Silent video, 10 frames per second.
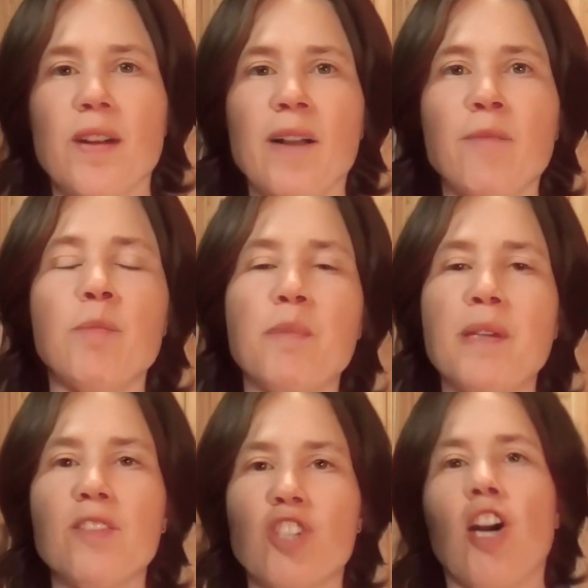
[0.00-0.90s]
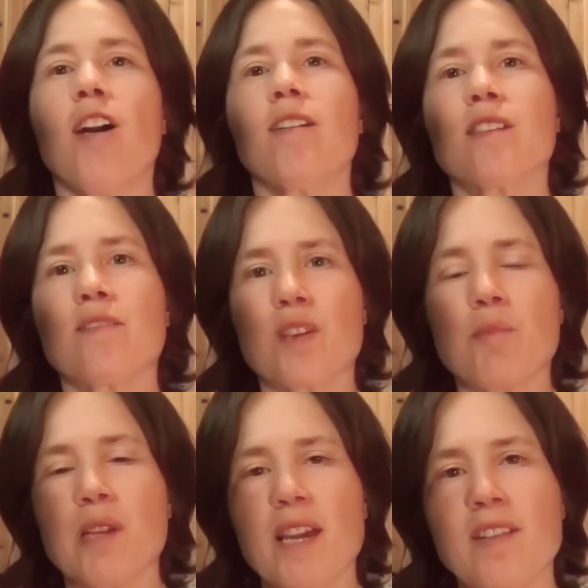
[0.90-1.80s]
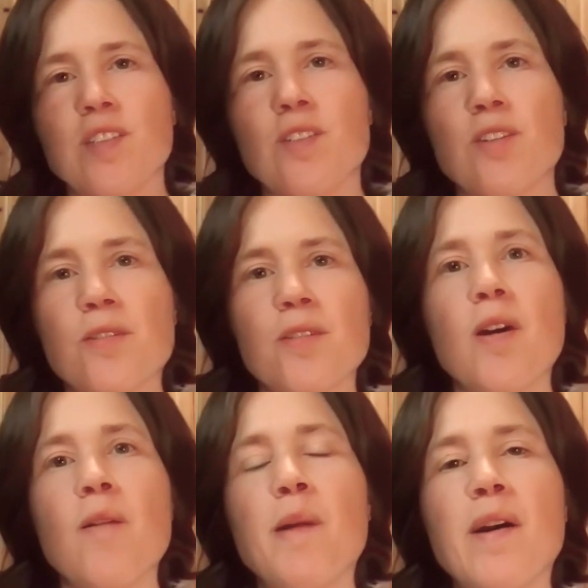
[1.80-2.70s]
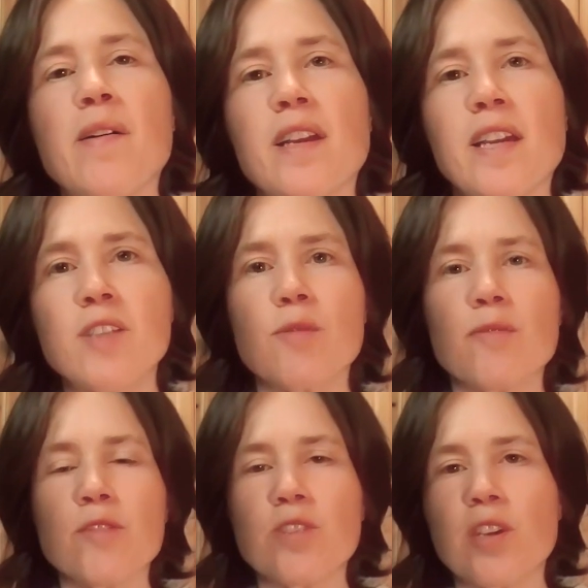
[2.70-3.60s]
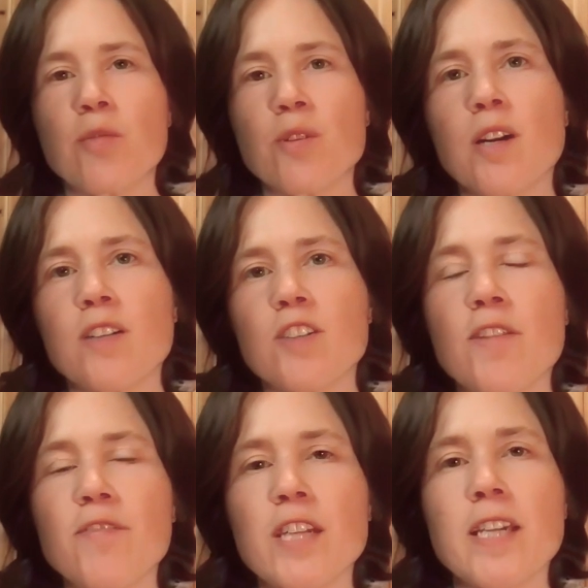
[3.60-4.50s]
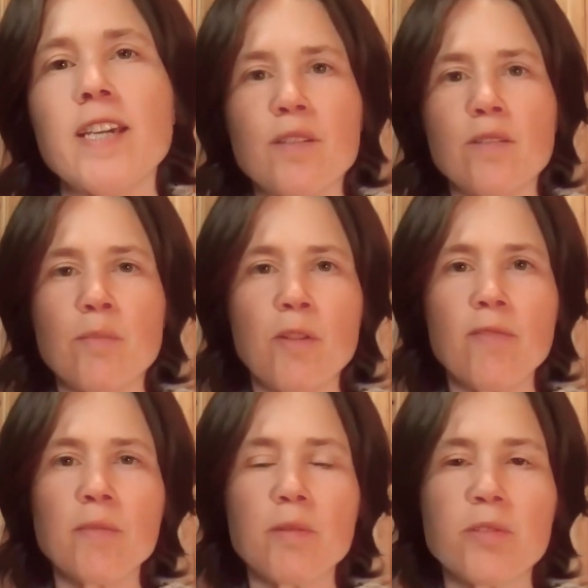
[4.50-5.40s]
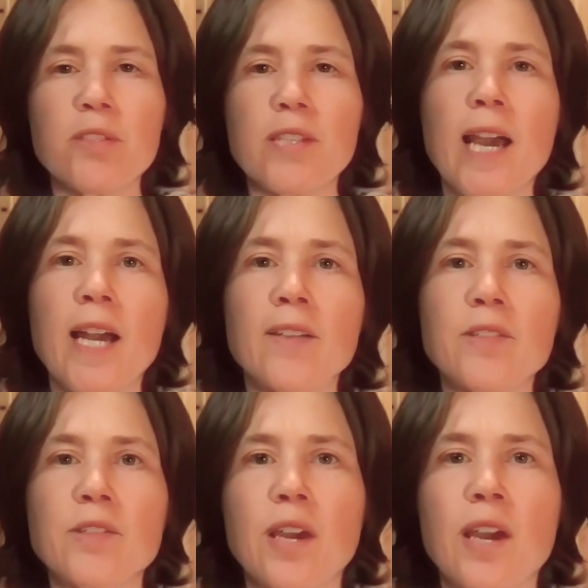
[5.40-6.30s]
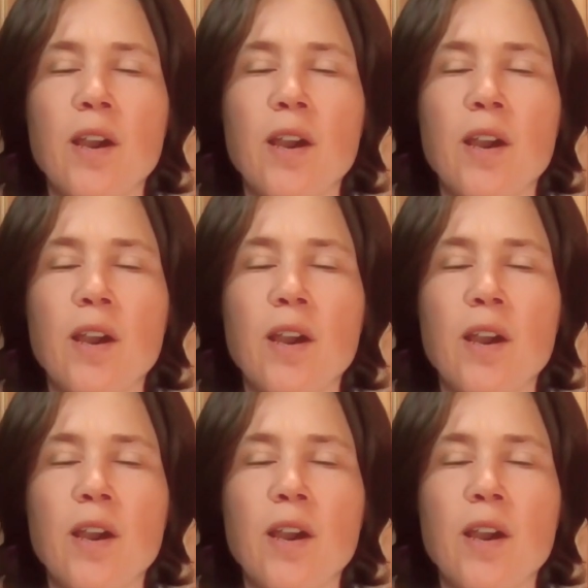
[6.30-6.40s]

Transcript: I would be shocked if somebody hasn't heard about age reversing or longevity. You're the perfect person to ask.